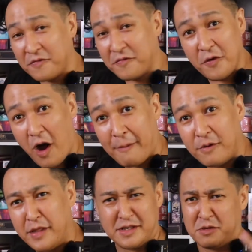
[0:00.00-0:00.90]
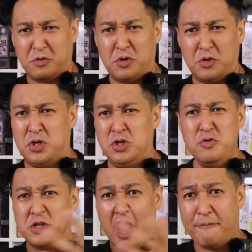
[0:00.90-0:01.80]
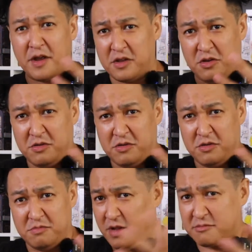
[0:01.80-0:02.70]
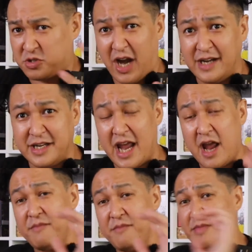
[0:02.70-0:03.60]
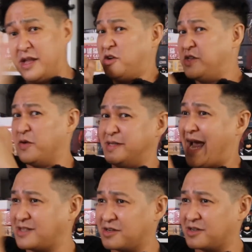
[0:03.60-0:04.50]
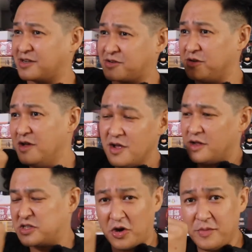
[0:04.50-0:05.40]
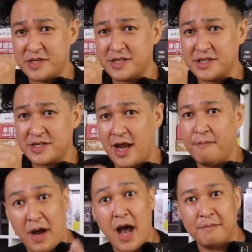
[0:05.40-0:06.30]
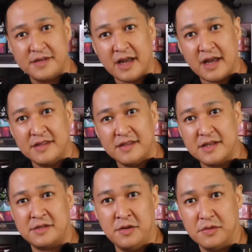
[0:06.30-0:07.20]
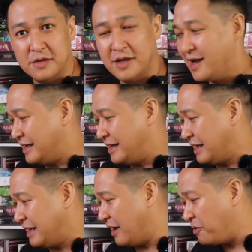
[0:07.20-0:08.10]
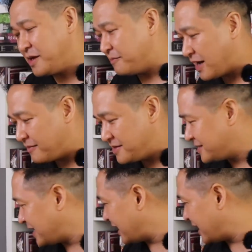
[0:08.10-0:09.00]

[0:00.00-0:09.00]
opera? That's this huge epic like strategy game that turns into a tactical skirmish game. Bob designed this too. And not only did Bob design